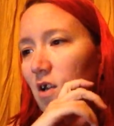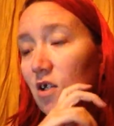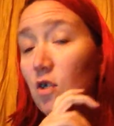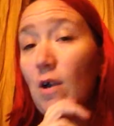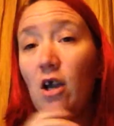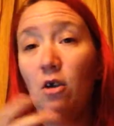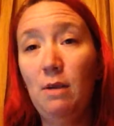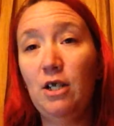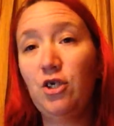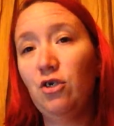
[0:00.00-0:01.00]
So I got a
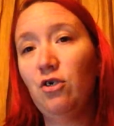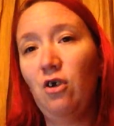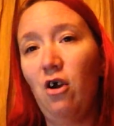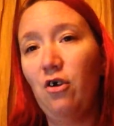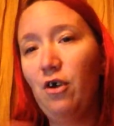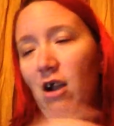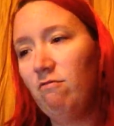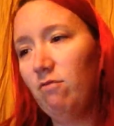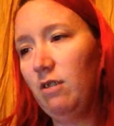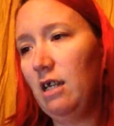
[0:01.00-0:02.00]
picture, an
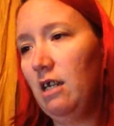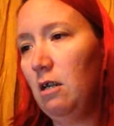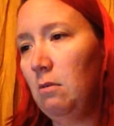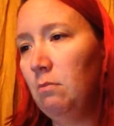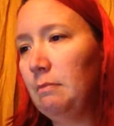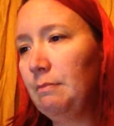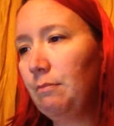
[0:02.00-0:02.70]
autograph with him.